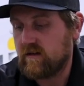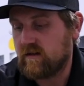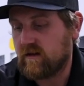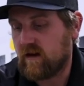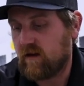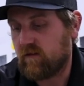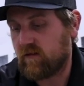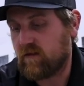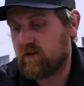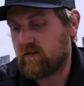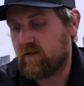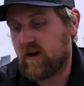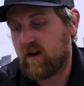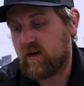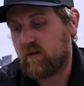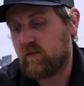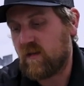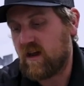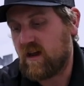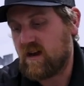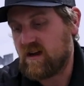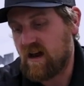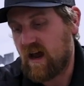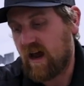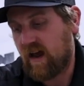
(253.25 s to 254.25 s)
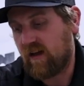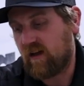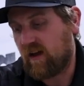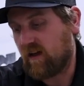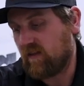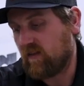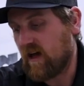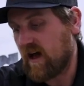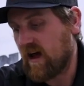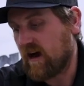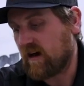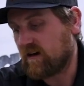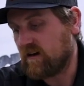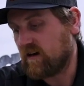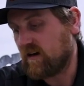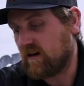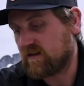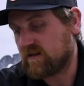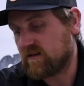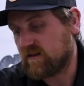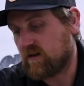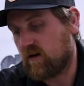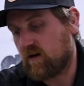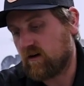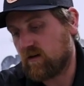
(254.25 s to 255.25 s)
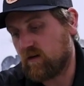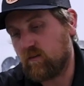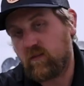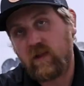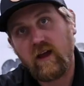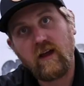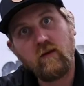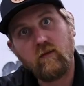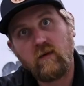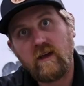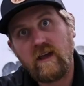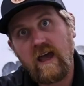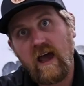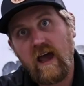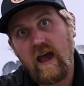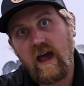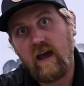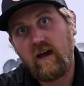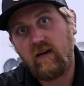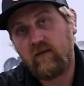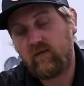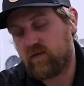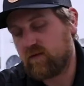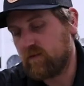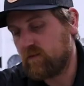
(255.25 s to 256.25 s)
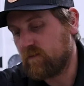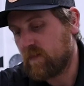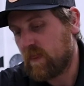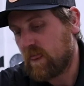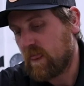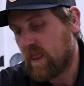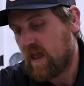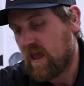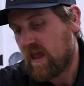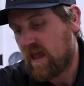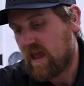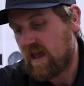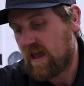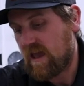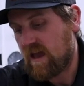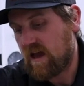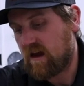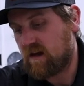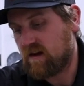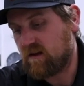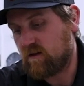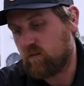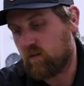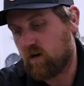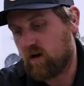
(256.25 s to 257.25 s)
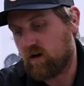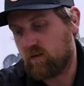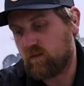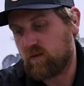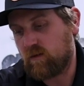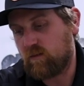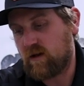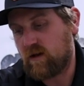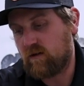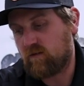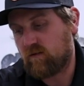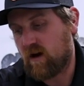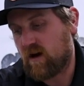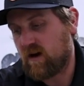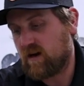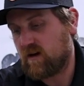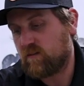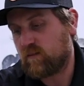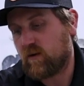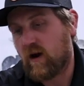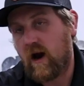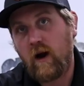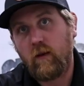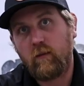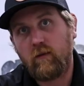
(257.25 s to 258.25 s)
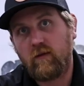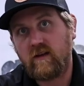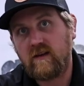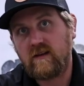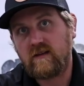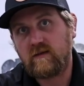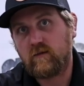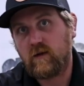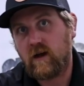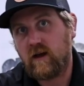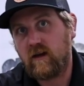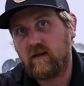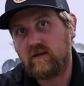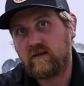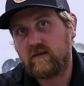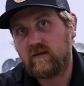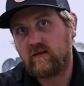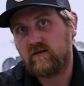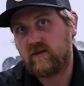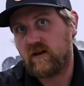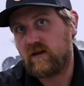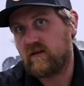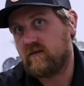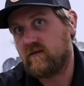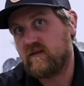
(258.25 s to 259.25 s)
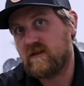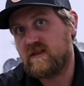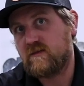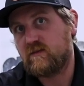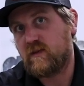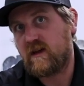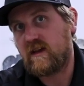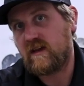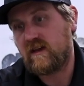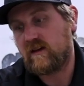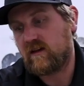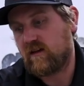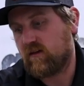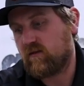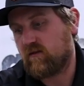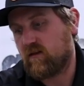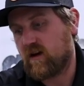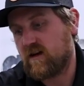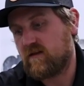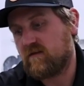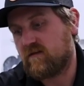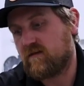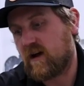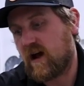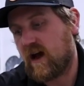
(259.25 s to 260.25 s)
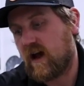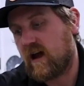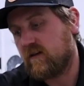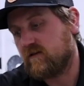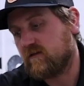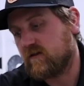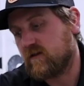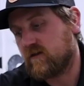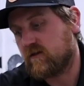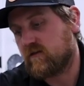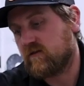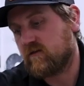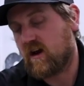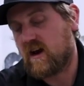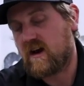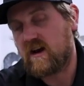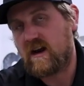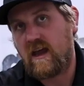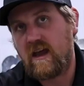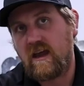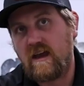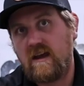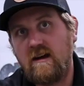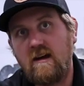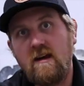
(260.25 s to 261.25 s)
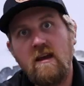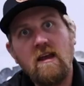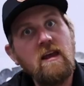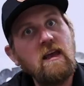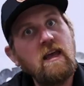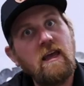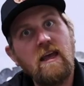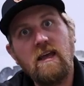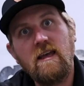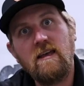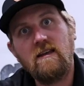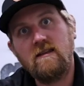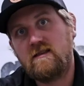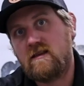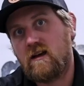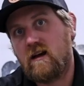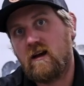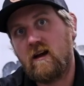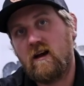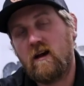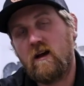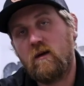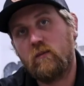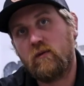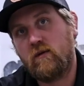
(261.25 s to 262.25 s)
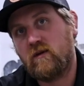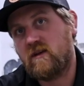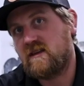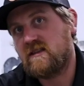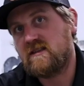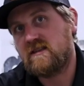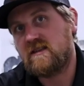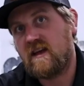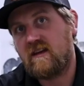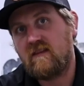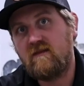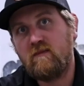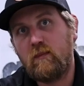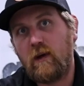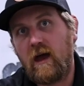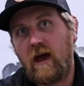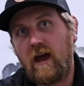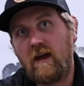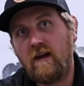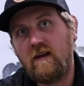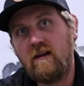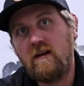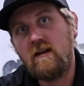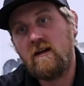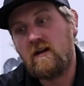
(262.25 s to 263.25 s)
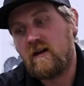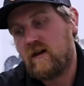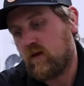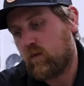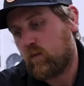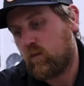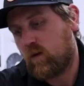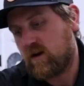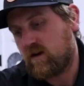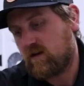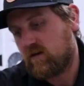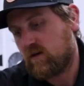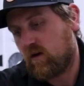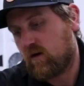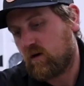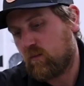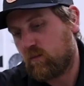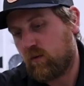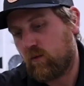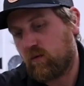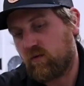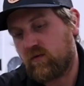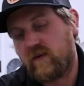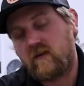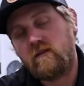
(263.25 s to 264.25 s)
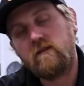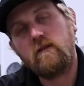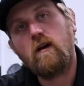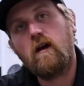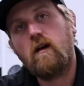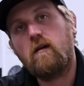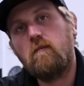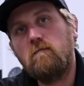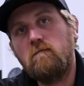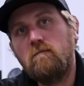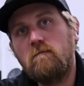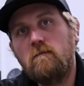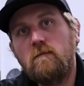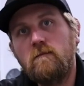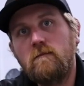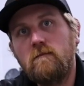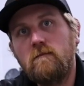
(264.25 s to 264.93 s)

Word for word: Definitely recommend nylon lock nuts on them like we have. And you want them to be rated properly as well. So generally speaking, a grade 5 or a grade 8 is a pretty safe bet when you go to bolt this up.